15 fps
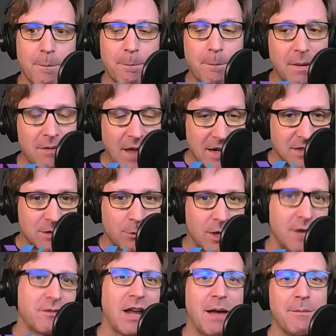But that's the one
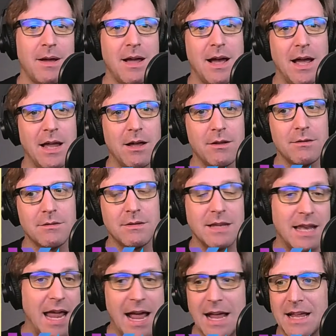I've got my eye on,
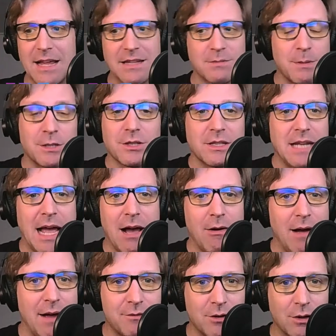especially now
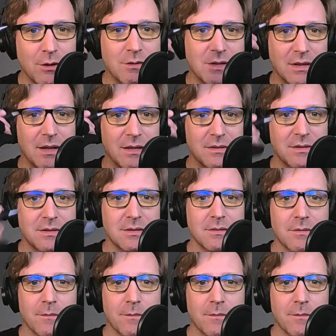after using this.